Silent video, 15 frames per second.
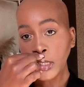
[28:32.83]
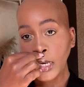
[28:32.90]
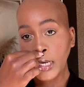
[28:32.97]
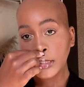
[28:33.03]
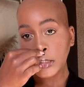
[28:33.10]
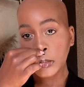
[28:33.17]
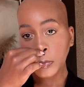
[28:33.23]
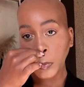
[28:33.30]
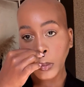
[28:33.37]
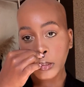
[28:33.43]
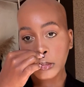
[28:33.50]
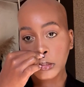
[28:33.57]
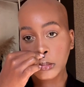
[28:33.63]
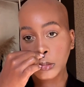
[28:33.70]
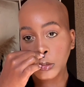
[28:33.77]
I just
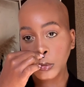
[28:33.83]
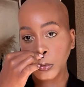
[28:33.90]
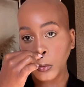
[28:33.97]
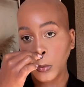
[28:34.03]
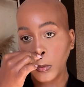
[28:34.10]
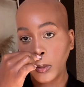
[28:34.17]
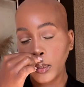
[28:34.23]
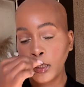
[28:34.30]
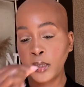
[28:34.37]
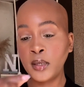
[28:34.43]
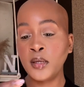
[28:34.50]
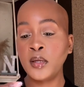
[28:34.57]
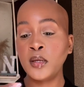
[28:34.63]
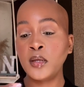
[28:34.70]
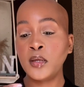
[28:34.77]
want to
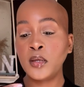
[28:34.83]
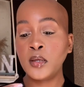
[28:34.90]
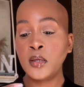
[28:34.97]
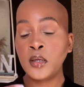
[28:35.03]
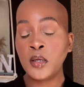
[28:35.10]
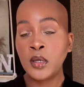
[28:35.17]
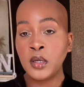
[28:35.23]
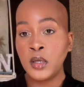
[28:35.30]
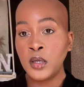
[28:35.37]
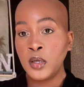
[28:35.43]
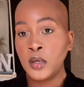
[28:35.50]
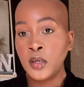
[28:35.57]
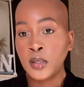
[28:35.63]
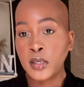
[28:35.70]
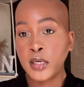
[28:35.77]

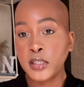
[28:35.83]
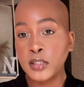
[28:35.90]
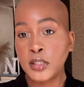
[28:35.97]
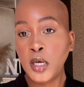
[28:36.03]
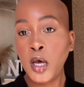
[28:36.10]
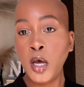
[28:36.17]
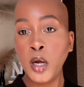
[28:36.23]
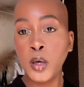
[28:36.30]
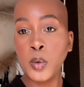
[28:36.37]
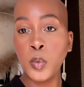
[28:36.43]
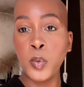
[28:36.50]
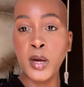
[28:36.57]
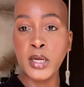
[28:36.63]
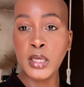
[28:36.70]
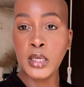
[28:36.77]
get
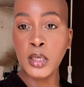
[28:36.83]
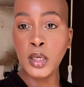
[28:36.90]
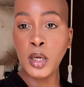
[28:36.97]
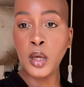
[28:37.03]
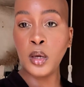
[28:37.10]
ready.